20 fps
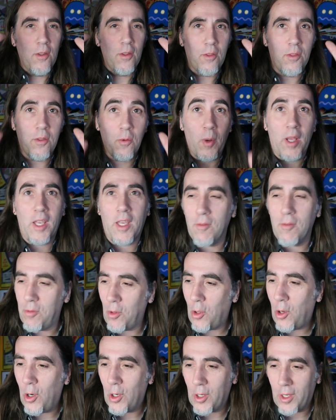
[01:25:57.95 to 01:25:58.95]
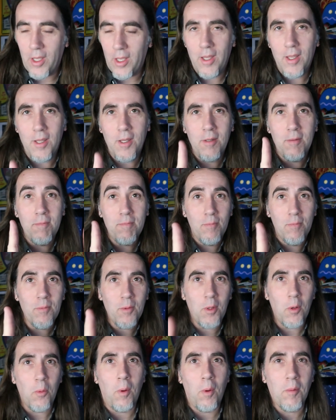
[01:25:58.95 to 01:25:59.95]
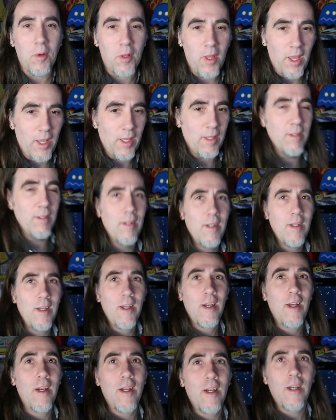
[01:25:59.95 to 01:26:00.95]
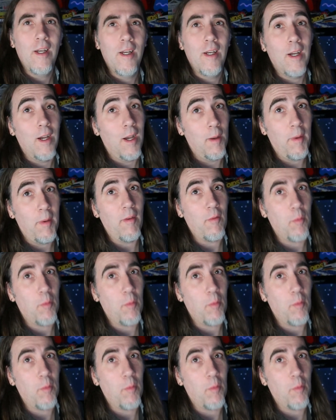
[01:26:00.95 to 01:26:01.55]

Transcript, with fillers: the Weekend Vlog, one more thing. I may